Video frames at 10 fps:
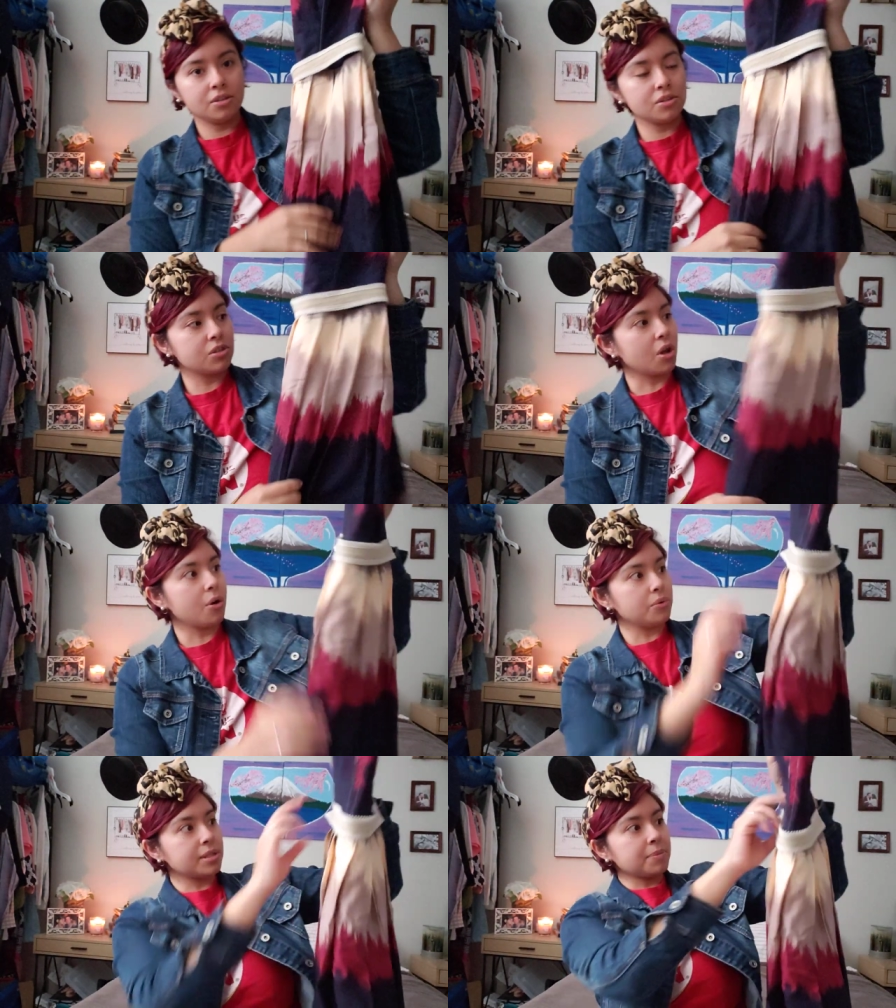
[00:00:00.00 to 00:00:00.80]

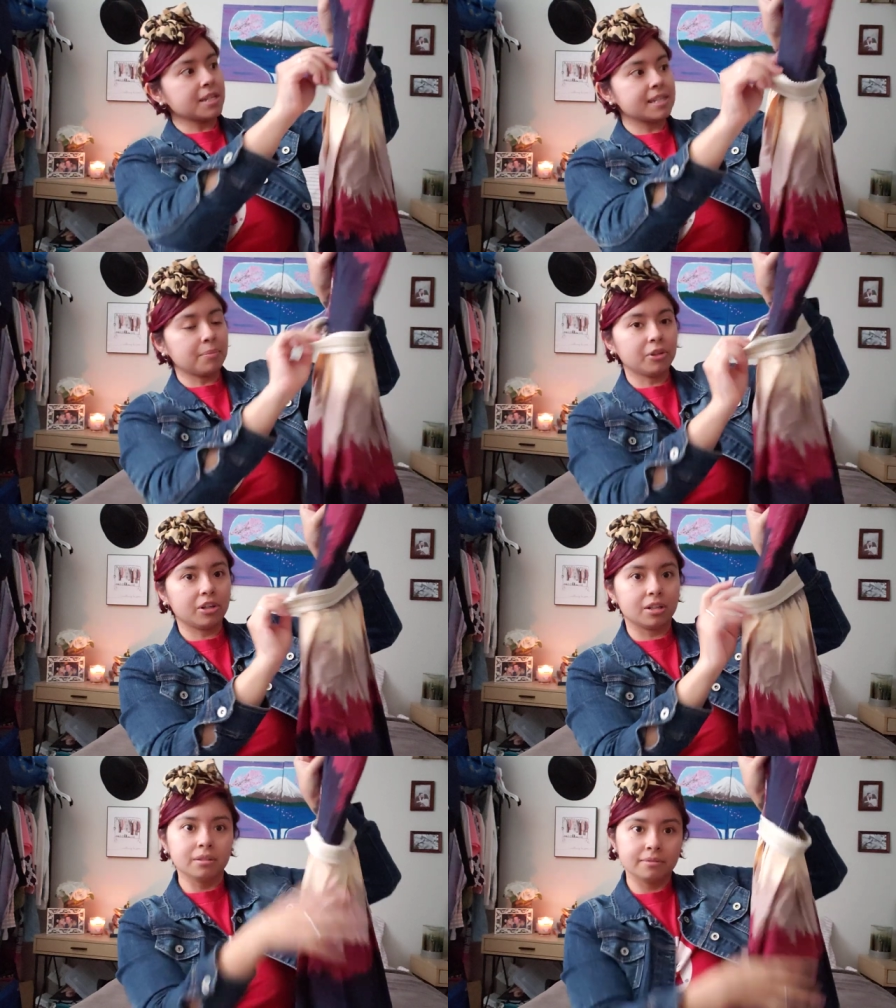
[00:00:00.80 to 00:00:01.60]
So something
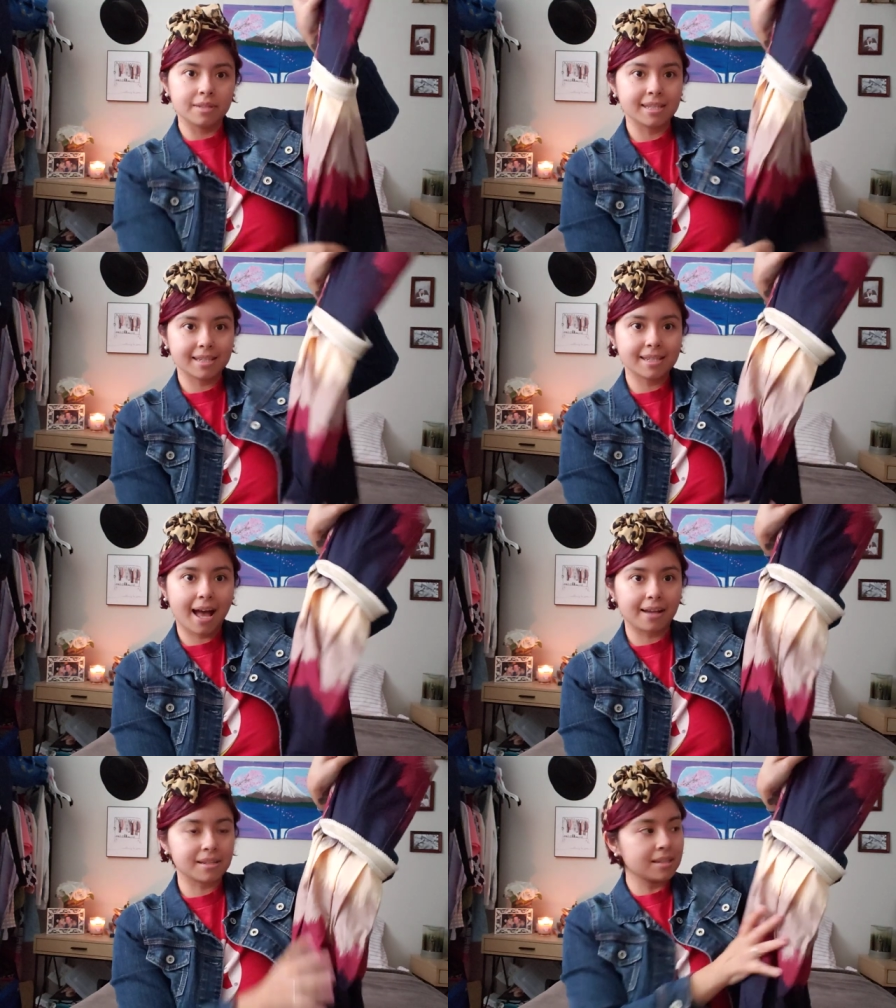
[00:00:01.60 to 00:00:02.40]
similar, this
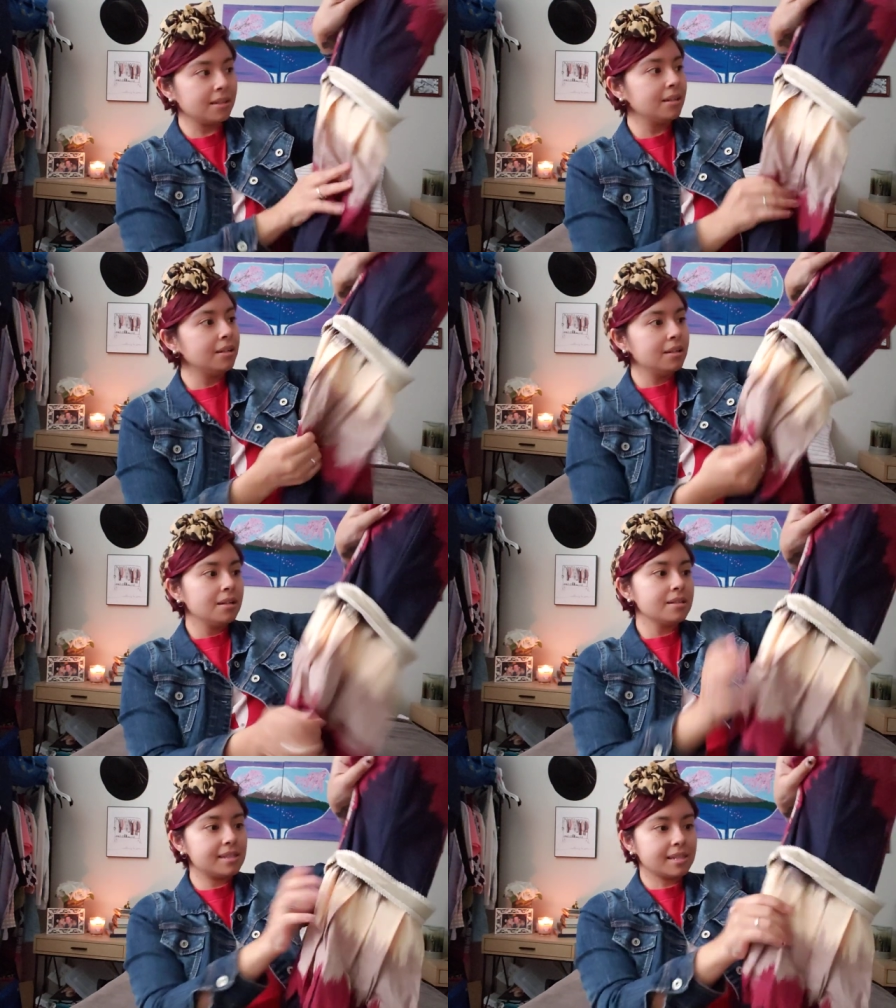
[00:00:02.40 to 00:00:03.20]
exact
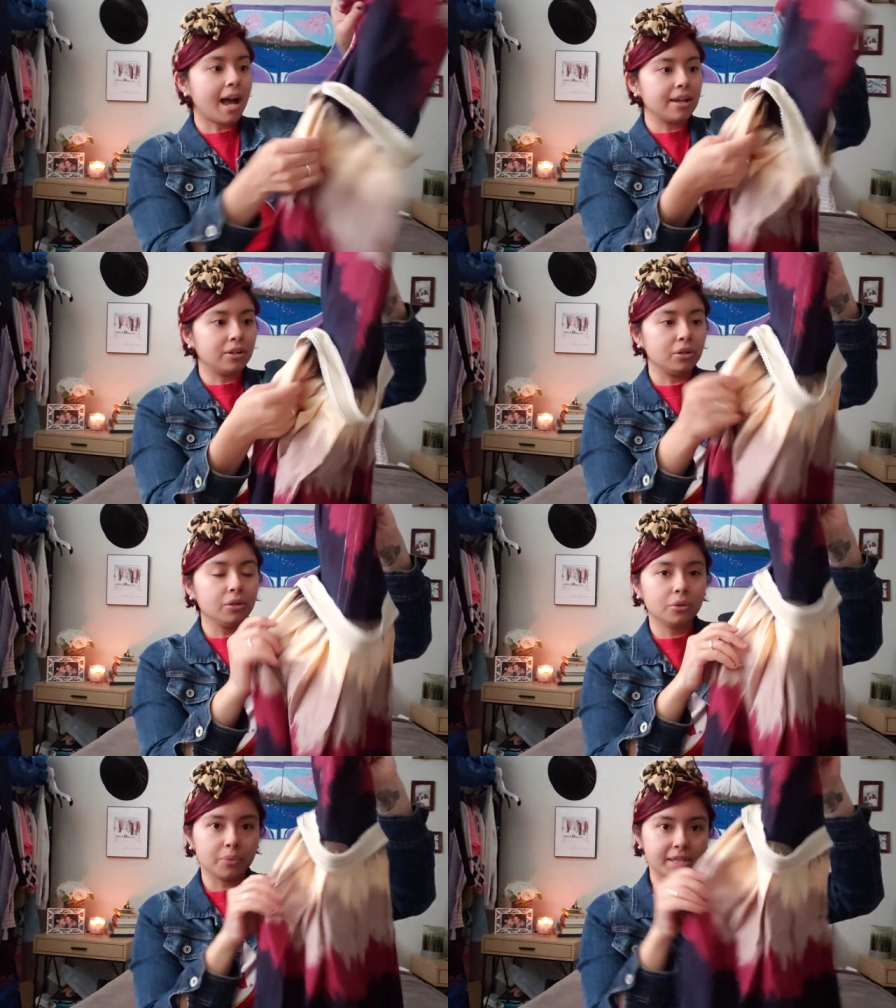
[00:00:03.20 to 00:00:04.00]

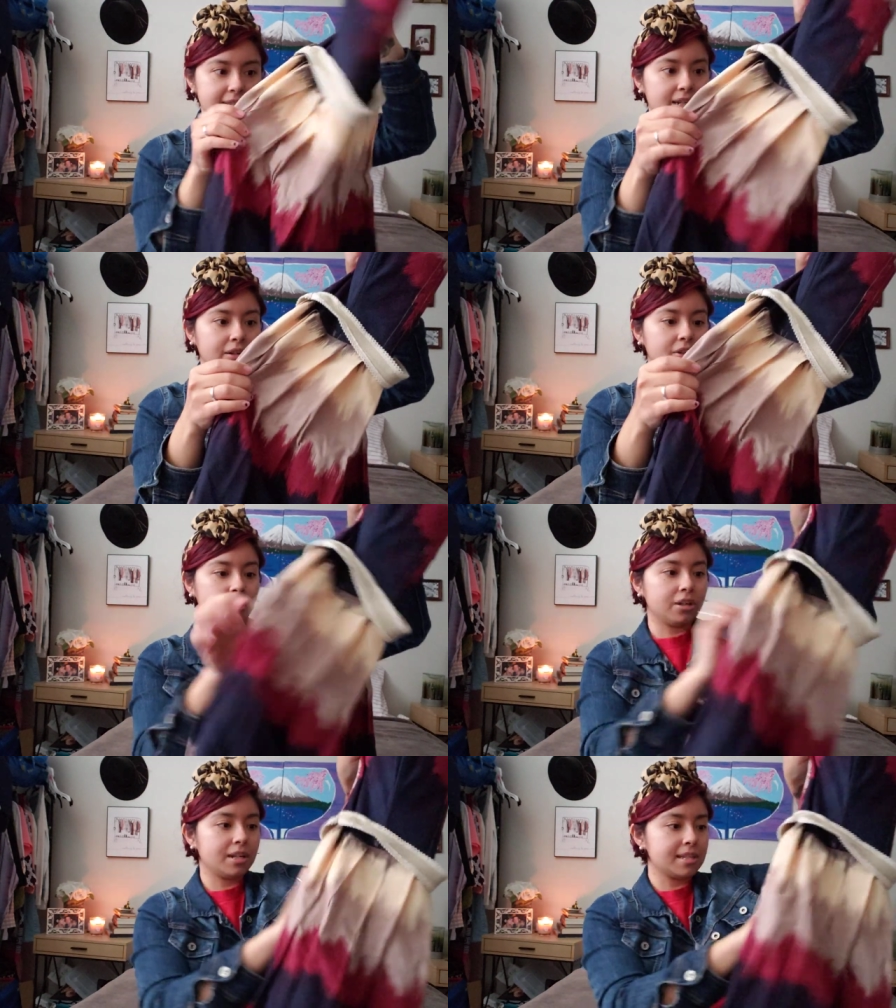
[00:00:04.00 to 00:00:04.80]
style was seen on
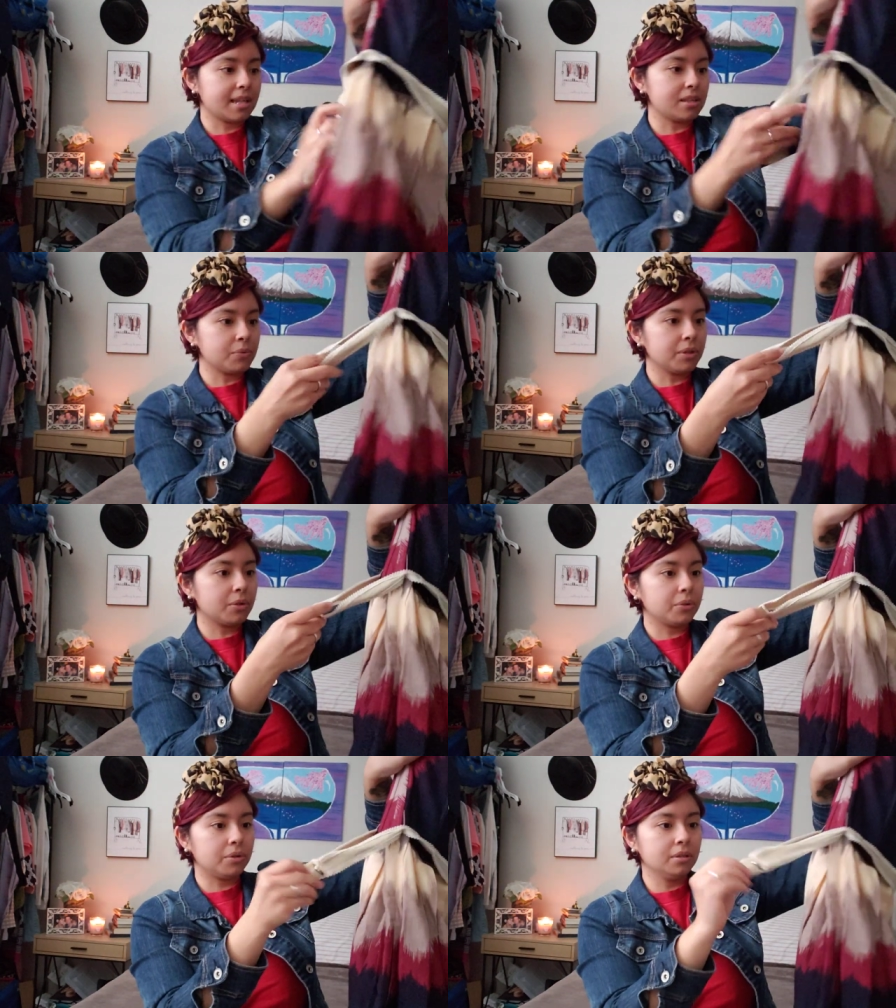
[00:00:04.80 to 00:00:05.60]
her and it's got this really
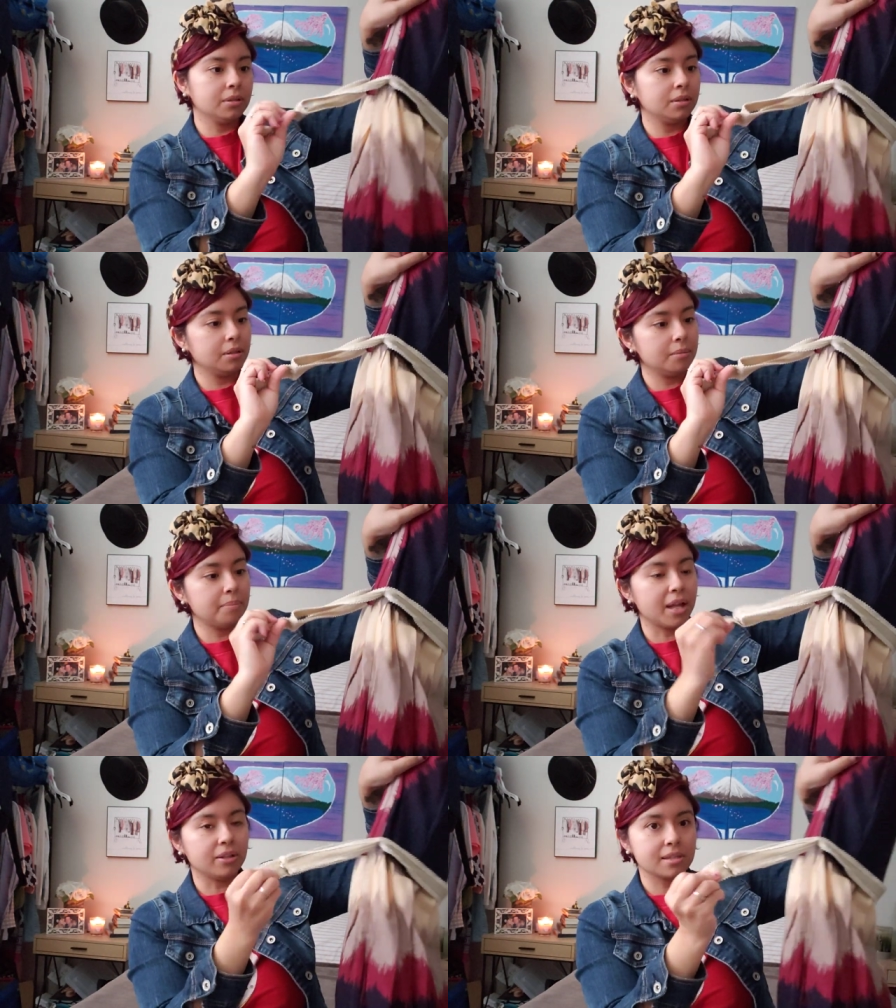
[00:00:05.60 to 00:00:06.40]
cool
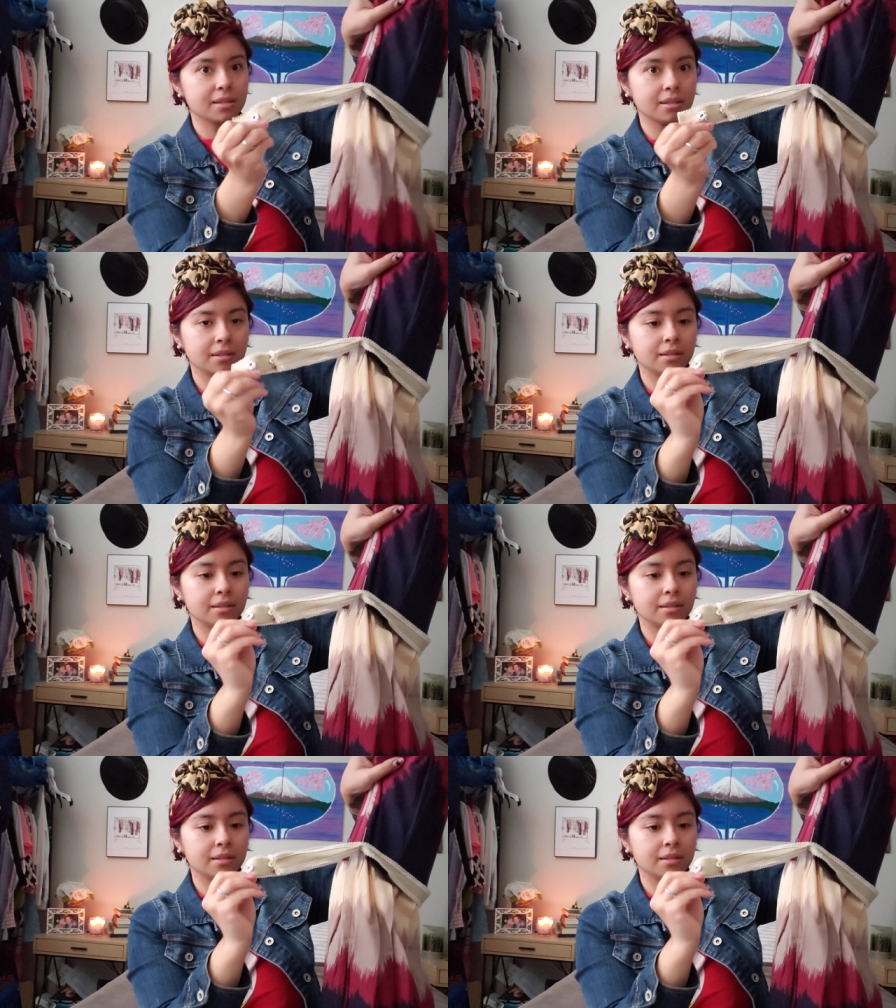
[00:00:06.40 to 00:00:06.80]
belt.